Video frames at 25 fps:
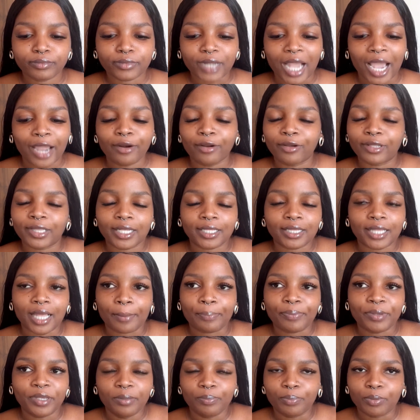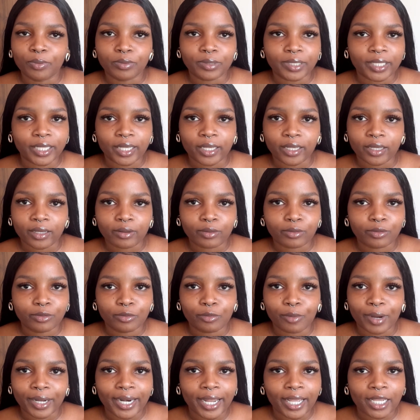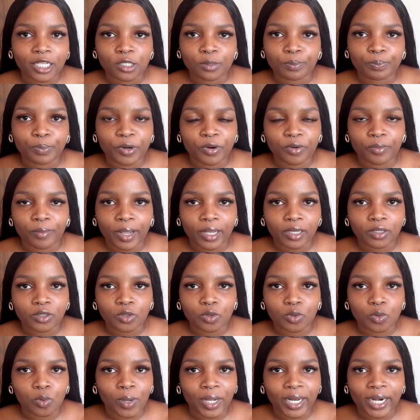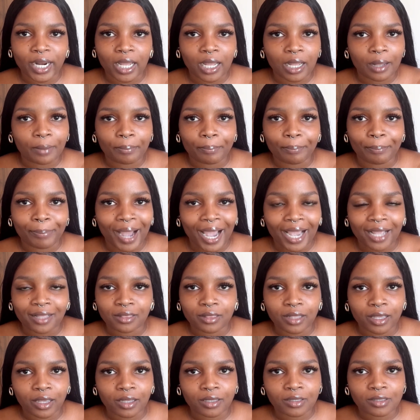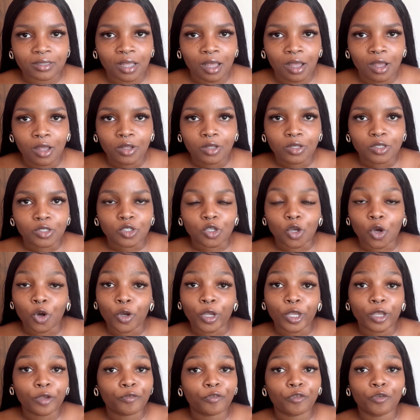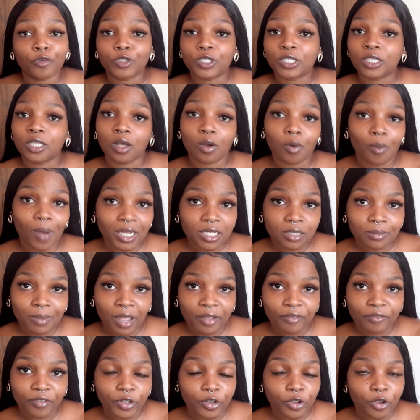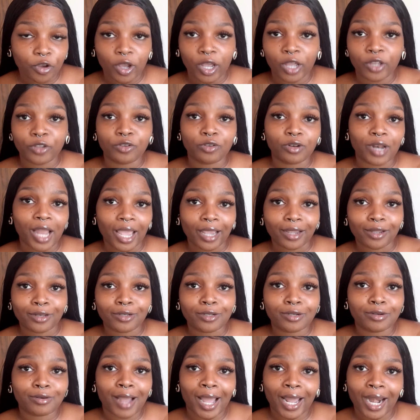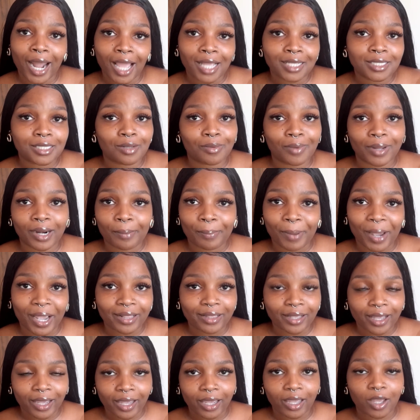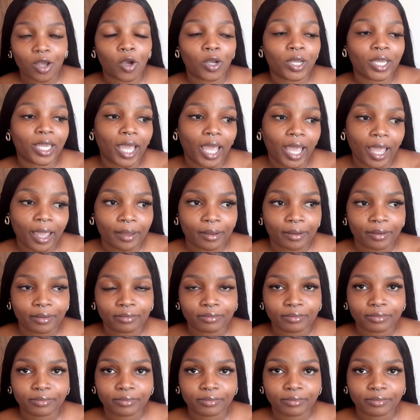I know that there are people there who want to experiment, who want to buy things. So if you still watch my video and you're like, you know what, I still want to buy the hair, okay,